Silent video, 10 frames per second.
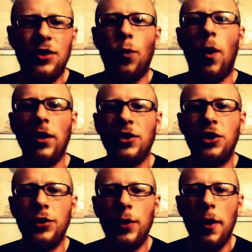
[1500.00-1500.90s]
to want
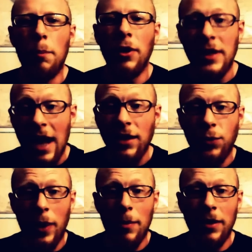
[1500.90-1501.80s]
to protect
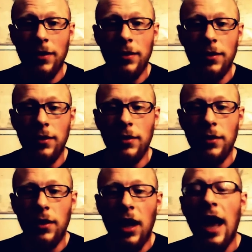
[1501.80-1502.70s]
women.
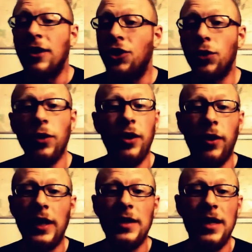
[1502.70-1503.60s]
And sure, there
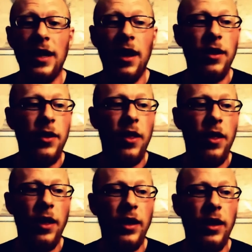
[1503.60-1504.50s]
is the
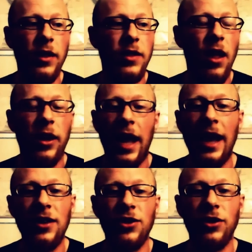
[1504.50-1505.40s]

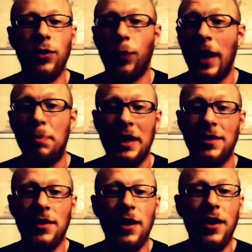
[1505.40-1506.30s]
occasional
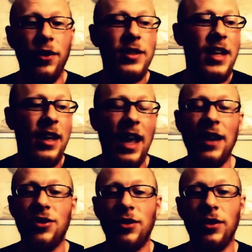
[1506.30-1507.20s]
rapist, there's the
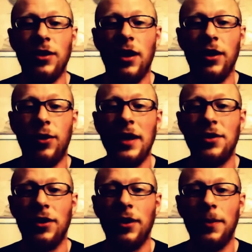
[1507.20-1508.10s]
occasional
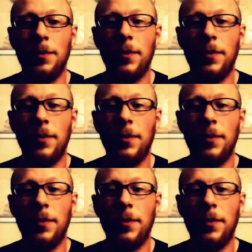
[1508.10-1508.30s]
aggressor,